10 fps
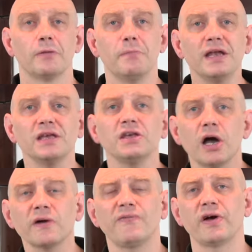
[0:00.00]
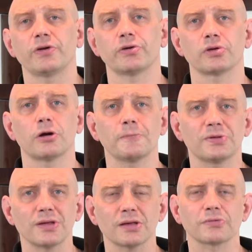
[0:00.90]
Many young fighters are
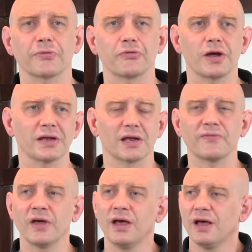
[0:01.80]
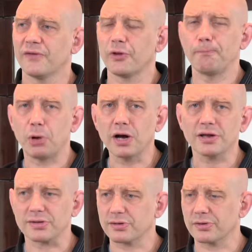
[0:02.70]
obsessed with training, and if their
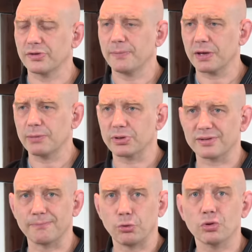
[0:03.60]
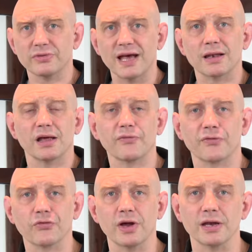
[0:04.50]
body starts not being able to support that level
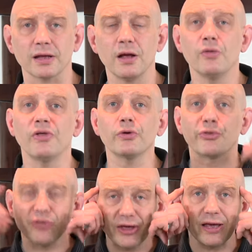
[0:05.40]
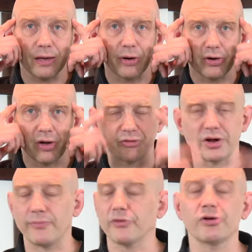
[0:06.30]
of training, then they're thinking about it all the
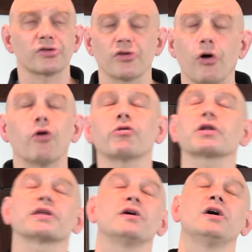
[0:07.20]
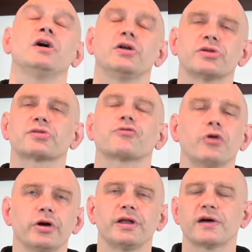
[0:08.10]
time. They're just totally
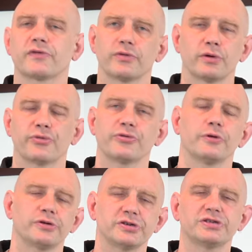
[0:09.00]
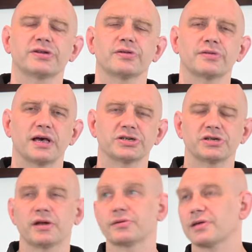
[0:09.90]
destroyed after their third jiu-jitsu
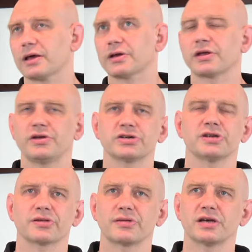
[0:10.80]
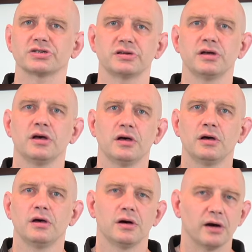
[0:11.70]
session and second conditioning session
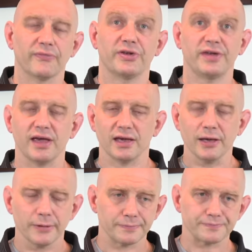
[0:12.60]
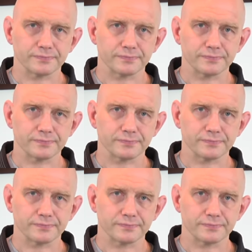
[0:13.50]
of the day.